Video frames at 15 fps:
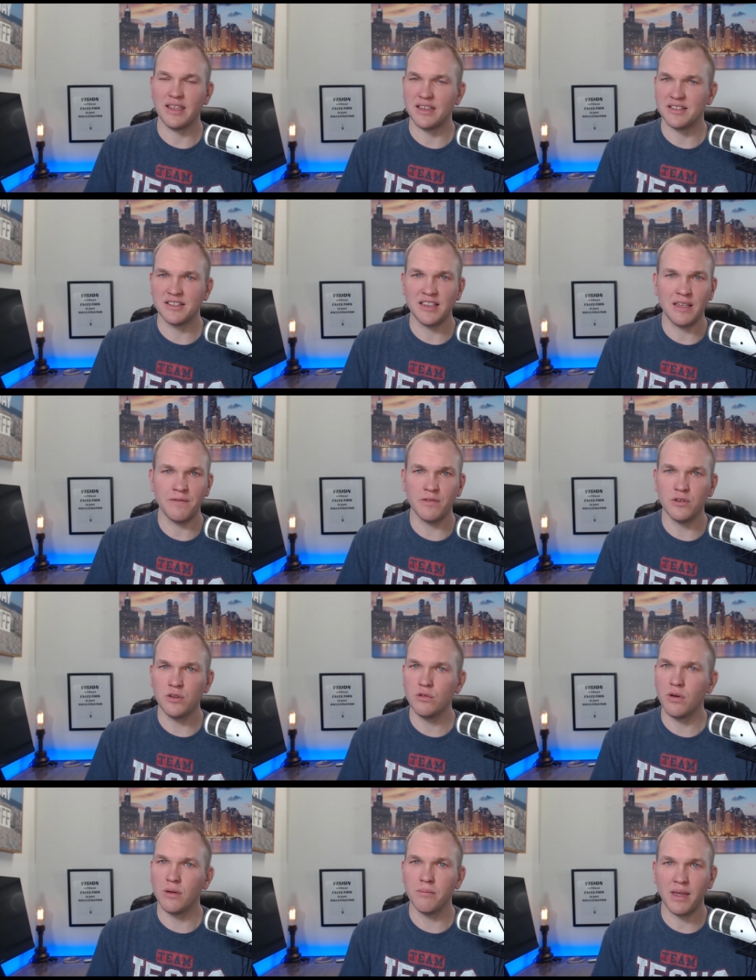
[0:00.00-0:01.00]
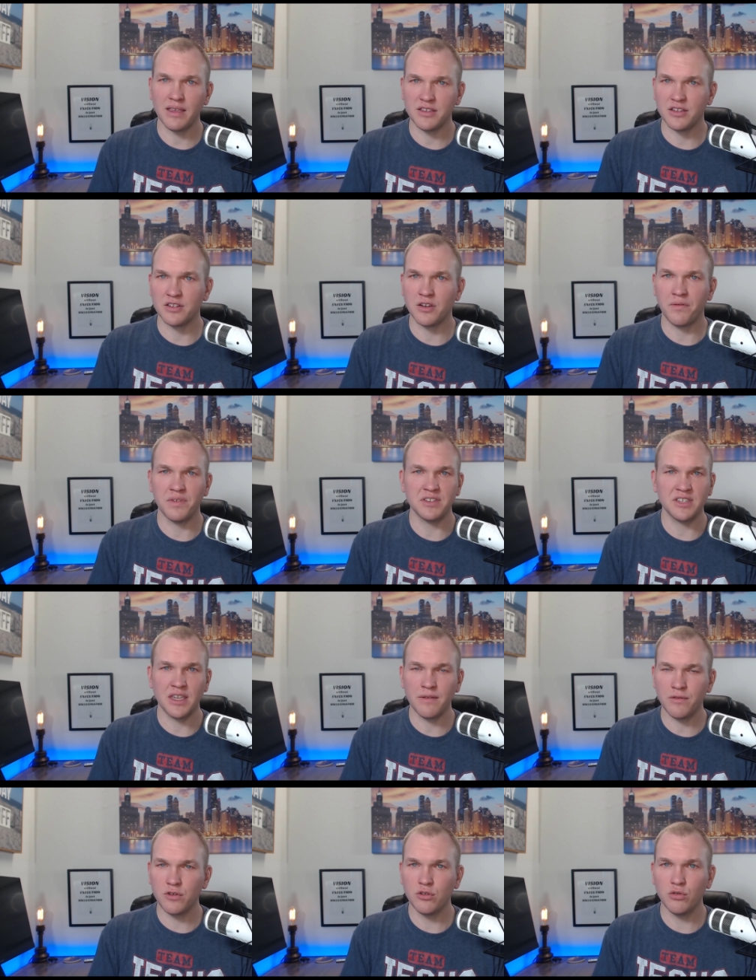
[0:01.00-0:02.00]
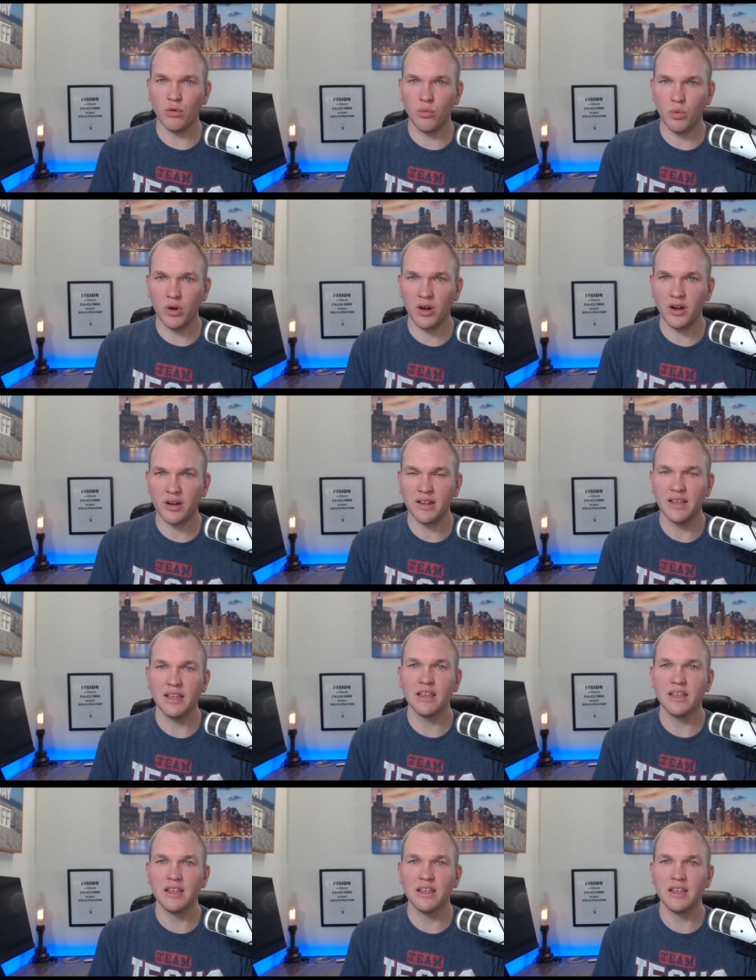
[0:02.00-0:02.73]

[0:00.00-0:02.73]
has given you a message, if he's given you a word,